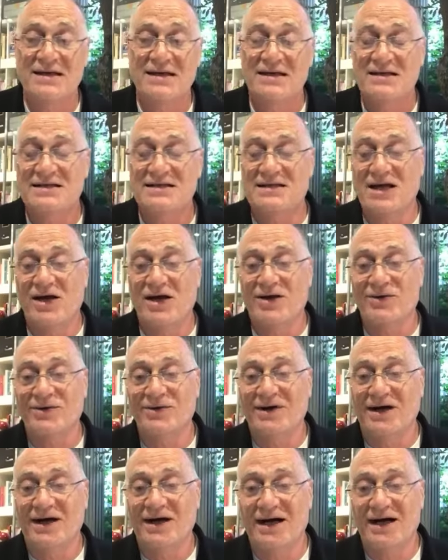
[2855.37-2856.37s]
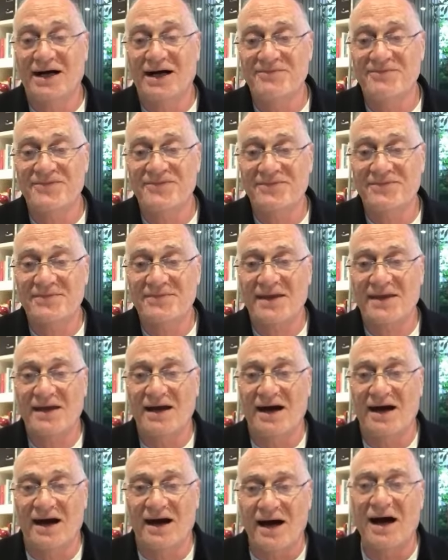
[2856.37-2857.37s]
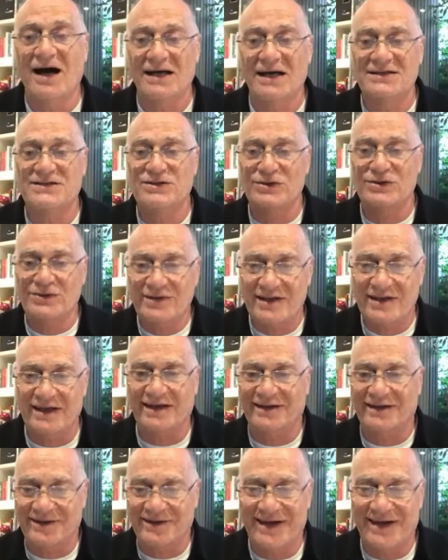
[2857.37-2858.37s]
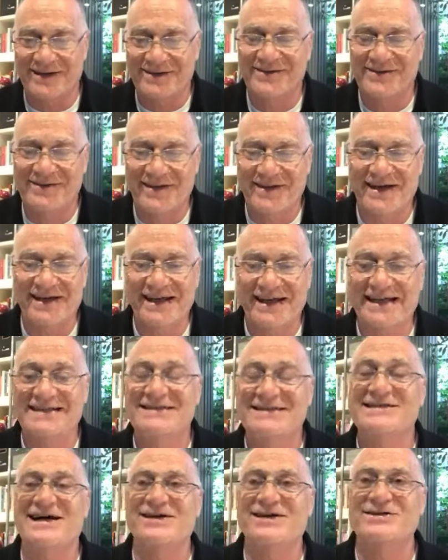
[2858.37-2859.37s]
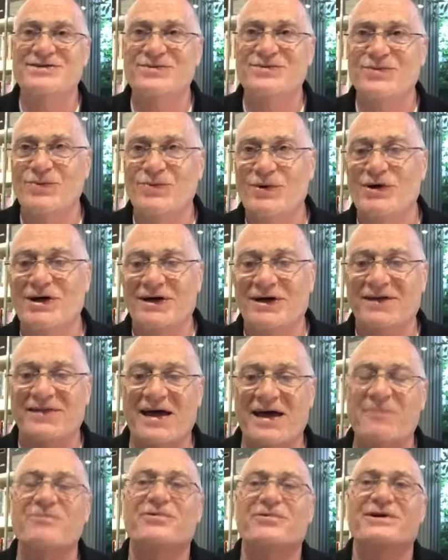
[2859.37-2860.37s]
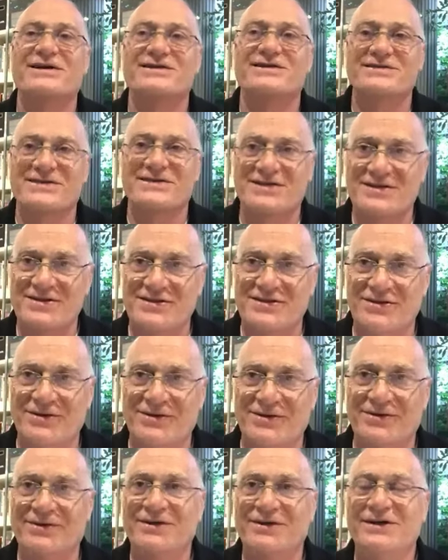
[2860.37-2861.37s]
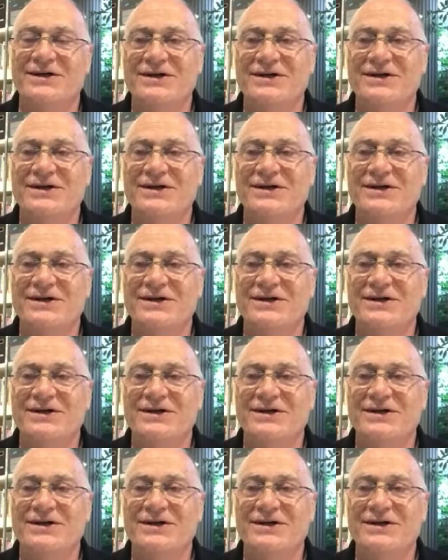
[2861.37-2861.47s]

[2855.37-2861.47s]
So I do think that it does work, and that brings us to